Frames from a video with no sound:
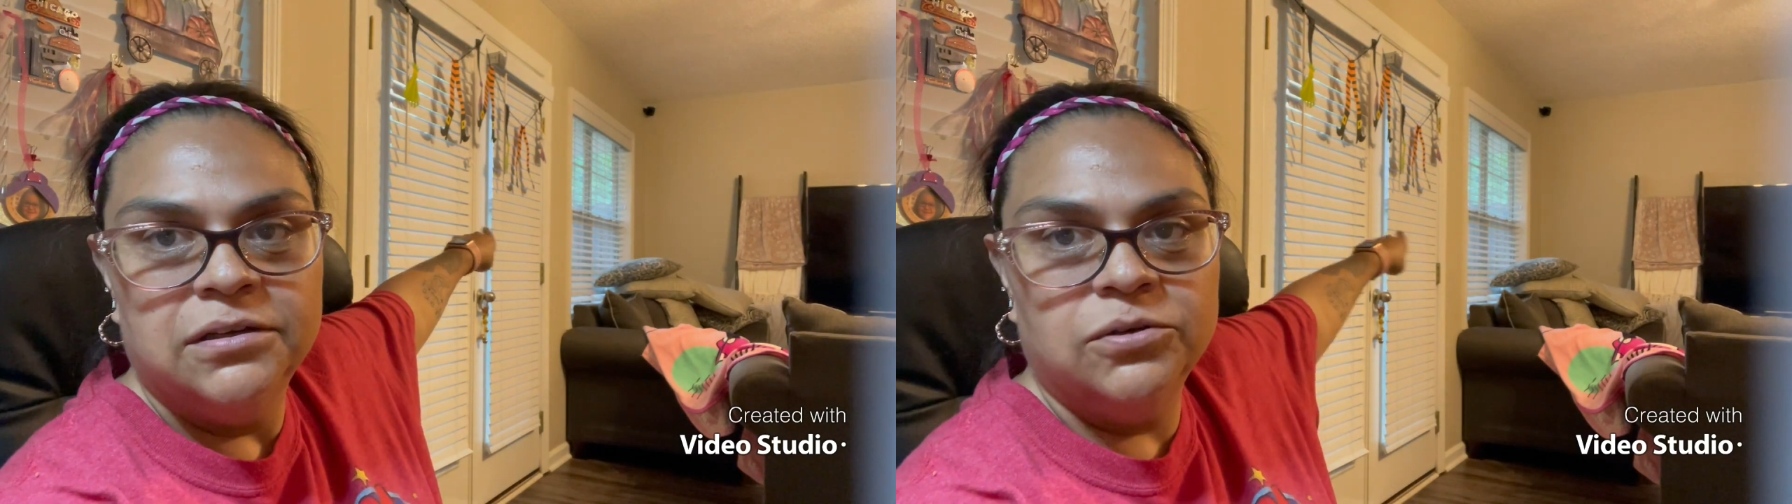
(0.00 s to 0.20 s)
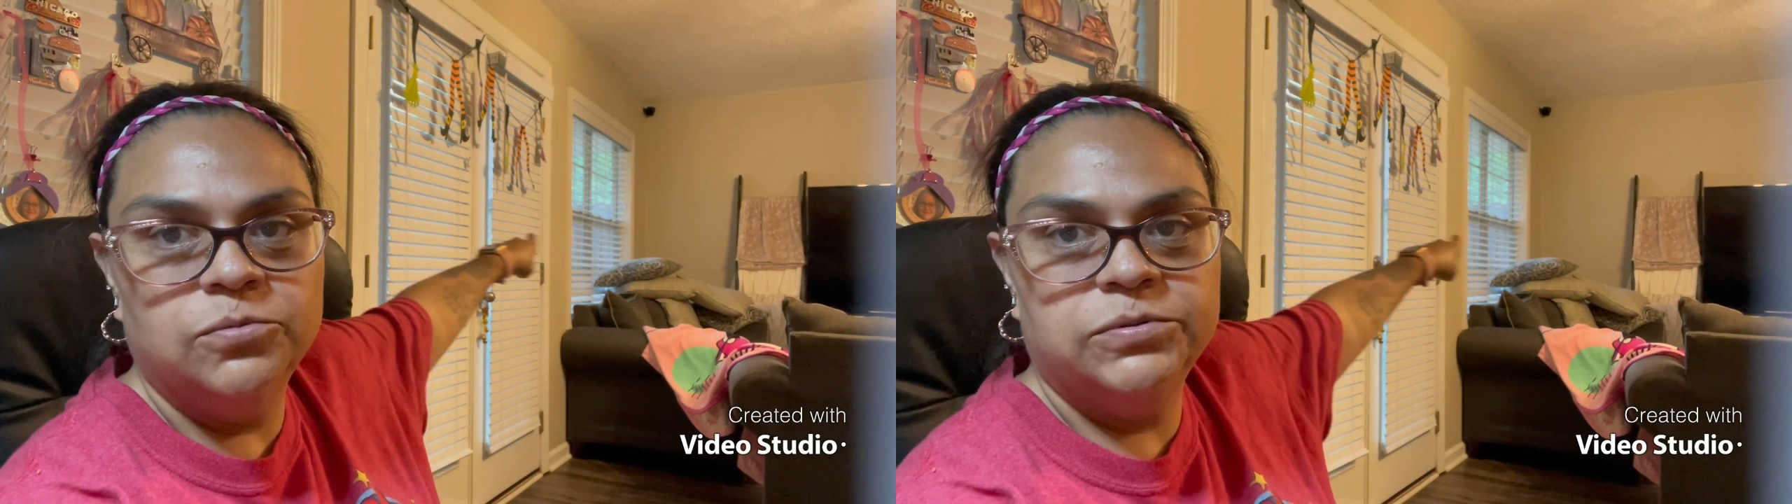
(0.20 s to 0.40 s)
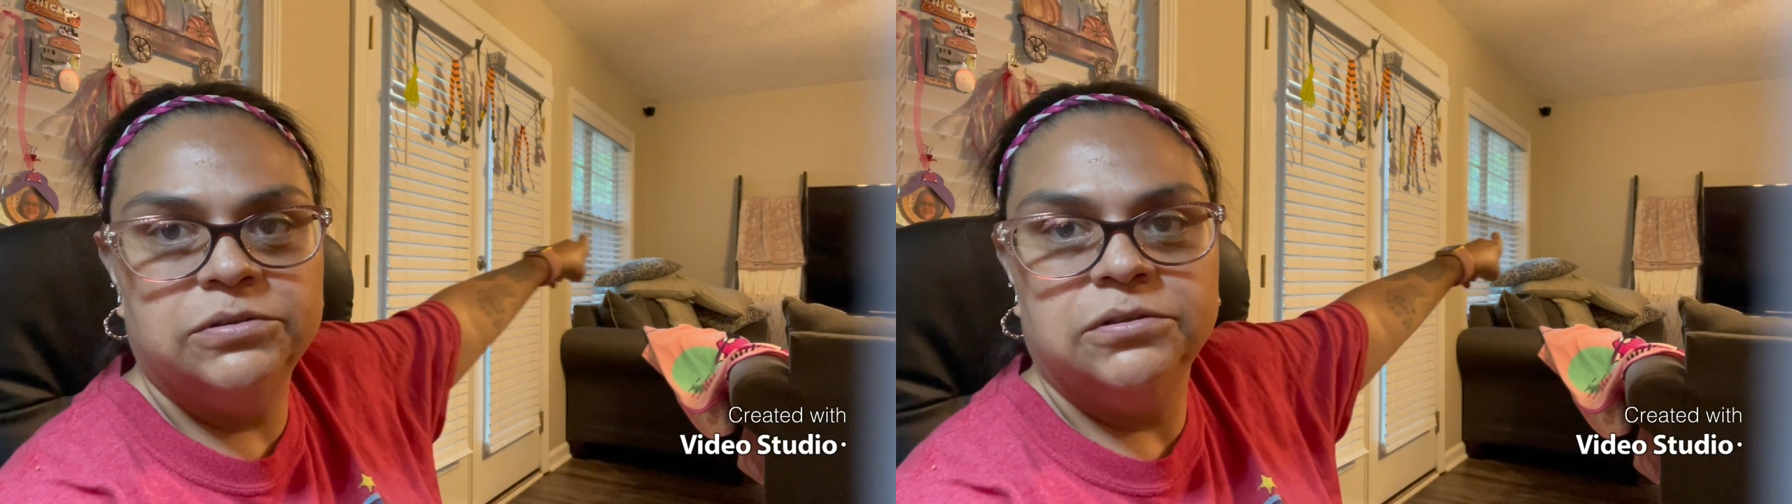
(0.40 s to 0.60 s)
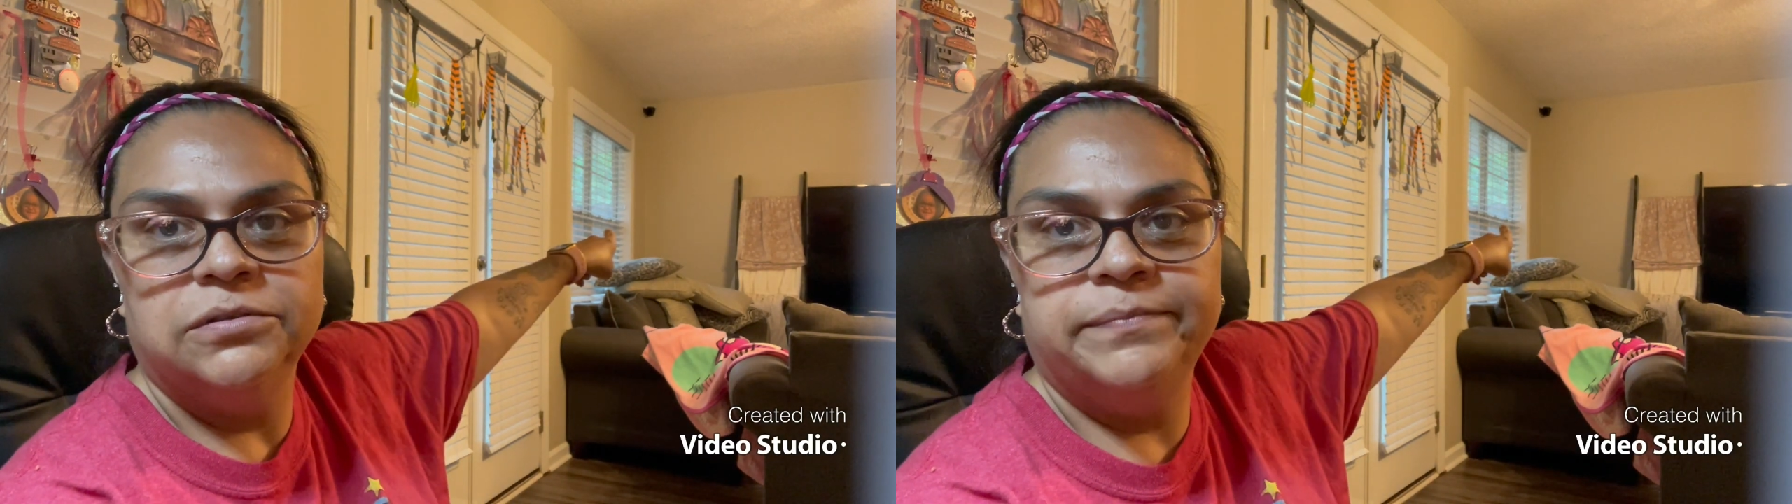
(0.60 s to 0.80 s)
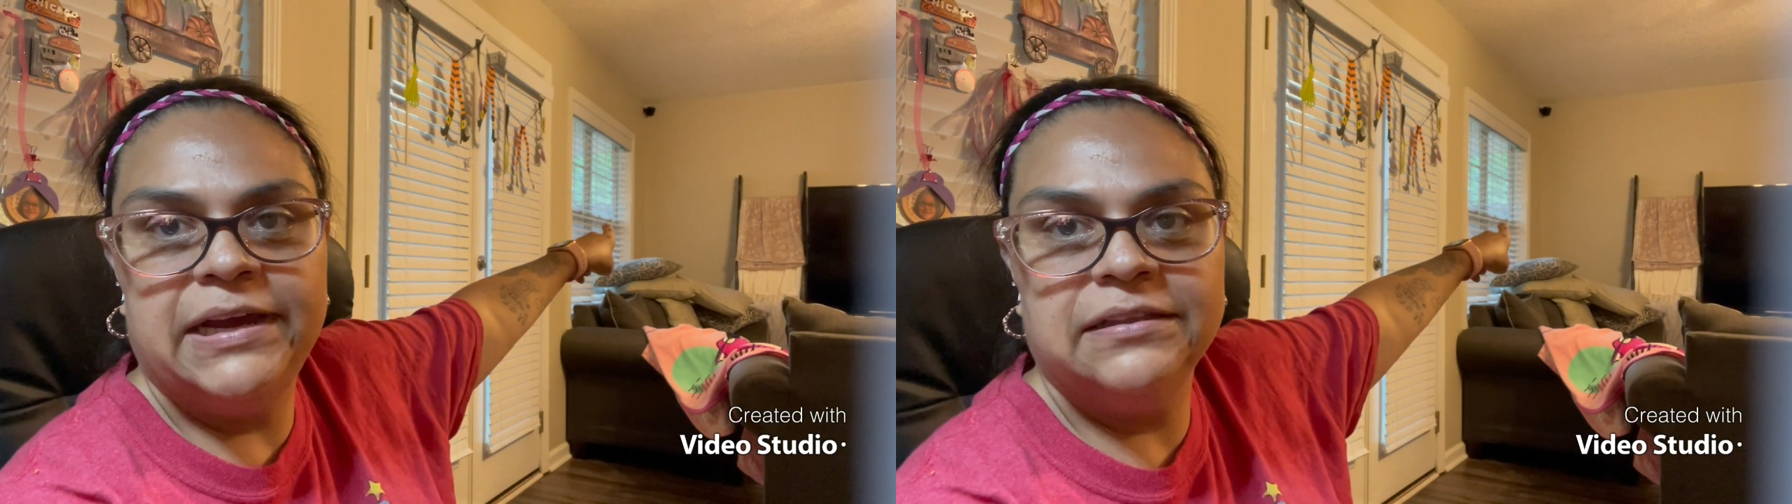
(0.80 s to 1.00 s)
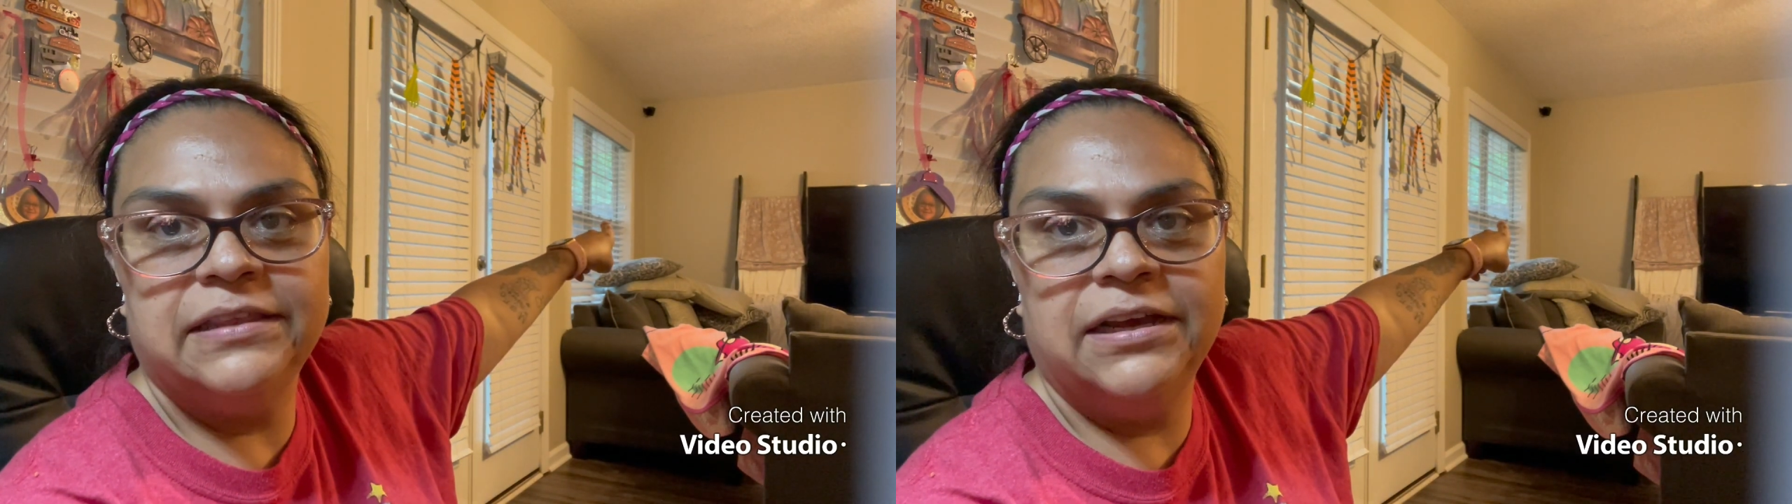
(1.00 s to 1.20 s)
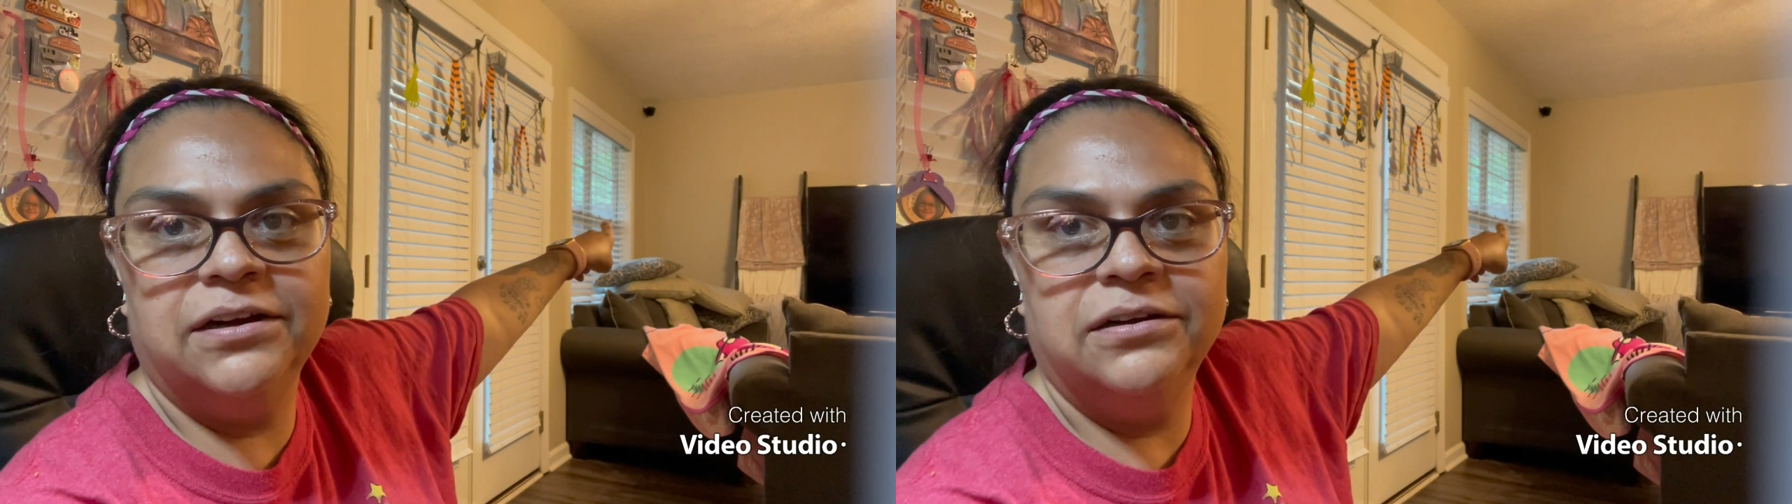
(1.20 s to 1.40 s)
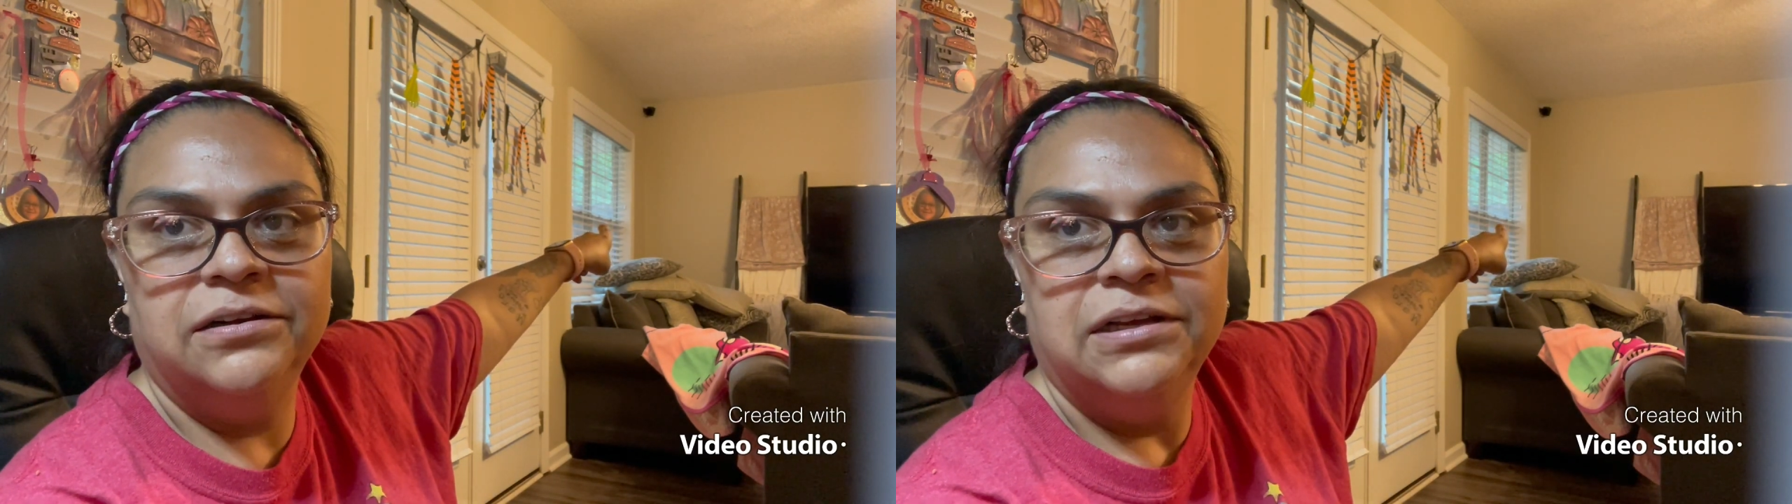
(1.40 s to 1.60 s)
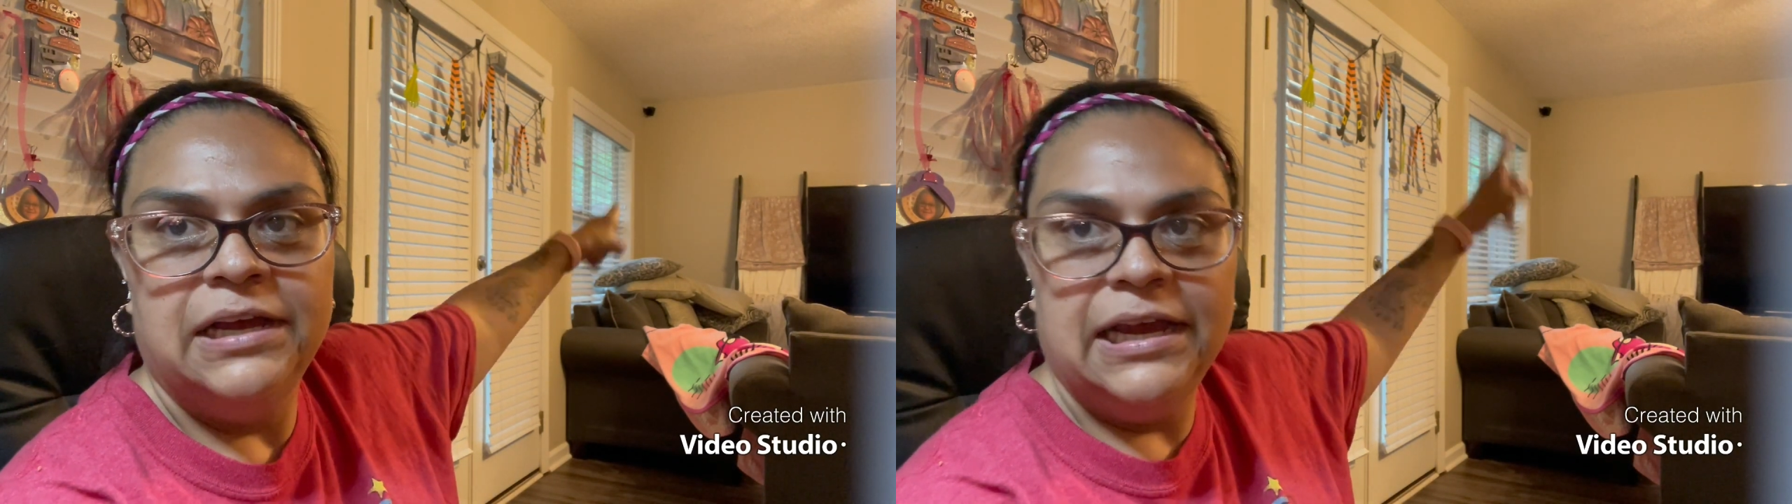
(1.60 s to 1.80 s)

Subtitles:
Oops, back there.